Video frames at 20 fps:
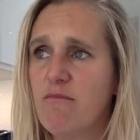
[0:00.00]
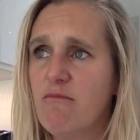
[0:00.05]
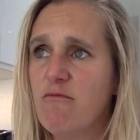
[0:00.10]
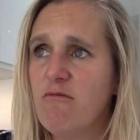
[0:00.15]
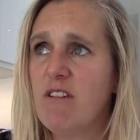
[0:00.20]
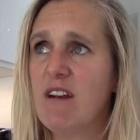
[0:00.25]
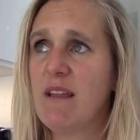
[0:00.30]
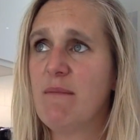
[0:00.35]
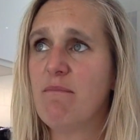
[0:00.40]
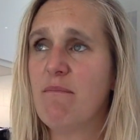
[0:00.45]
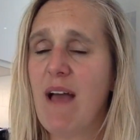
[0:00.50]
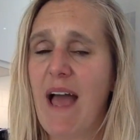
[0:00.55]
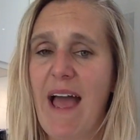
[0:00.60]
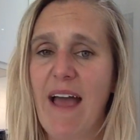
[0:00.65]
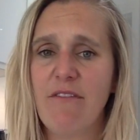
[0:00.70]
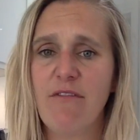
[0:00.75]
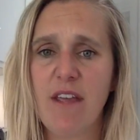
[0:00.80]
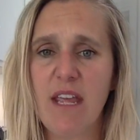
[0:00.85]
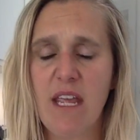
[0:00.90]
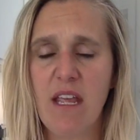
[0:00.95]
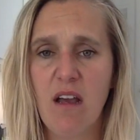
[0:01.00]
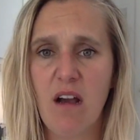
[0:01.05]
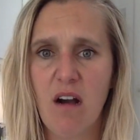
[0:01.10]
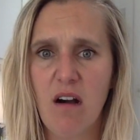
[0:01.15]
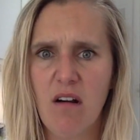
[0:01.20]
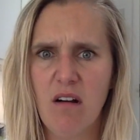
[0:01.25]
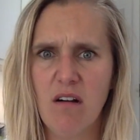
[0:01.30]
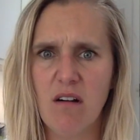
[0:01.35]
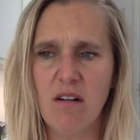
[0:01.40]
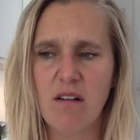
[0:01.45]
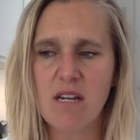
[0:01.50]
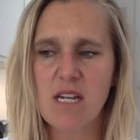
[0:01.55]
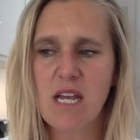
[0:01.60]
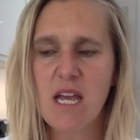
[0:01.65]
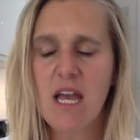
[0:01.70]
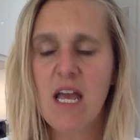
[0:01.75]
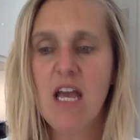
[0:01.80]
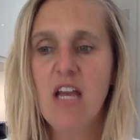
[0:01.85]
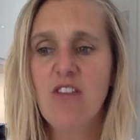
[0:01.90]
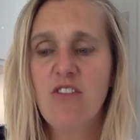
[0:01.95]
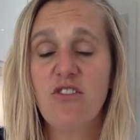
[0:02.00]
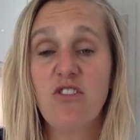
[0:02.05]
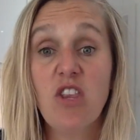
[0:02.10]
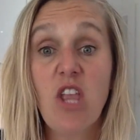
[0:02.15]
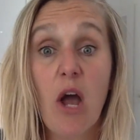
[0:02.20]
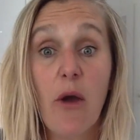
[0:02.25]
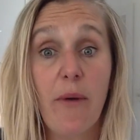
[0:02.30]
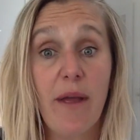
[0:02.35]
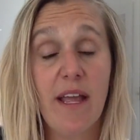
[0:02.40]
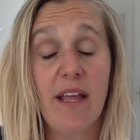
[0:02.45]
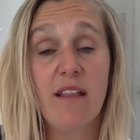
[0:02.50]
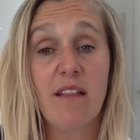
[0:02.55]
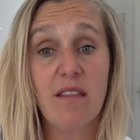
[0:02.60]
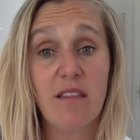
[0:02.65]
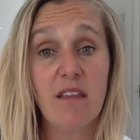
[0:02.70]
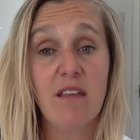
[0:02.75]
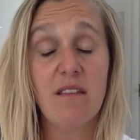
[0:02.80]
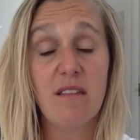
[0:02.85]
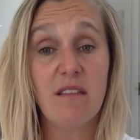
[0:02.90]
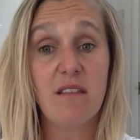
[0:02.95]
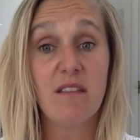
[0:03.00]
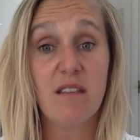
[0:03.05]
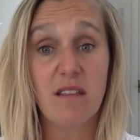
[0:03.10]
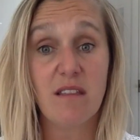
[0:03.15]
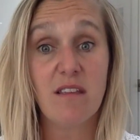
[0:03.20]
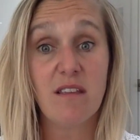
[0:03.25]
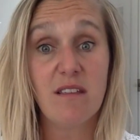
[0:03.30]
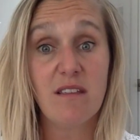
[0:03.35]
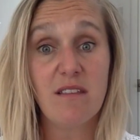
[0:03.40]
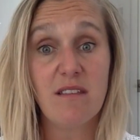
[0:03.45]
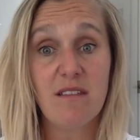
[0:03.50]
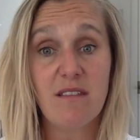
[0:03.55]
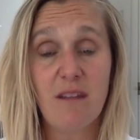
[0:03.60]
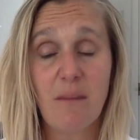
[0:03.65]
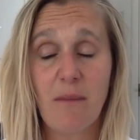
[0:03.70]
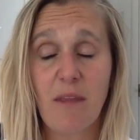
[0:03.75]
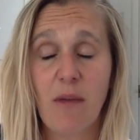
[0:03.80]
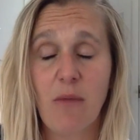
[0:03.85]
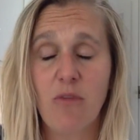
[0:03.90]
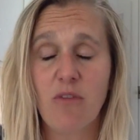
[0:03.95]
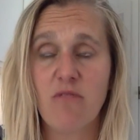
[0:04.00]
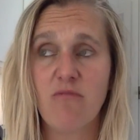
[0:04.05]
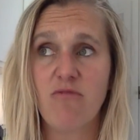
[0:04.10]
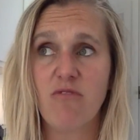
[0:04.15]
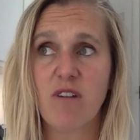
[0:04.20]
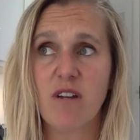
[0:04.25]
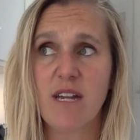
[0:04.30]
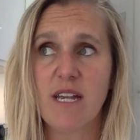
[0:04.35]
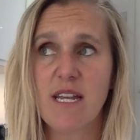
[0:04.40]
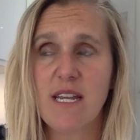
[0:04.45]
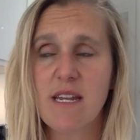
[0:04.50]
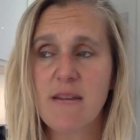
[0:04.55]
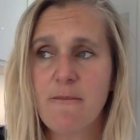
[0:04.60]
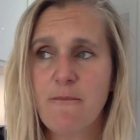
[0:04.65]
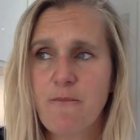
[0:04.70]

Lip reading: really heavy heart, just knowing that something wasn't right.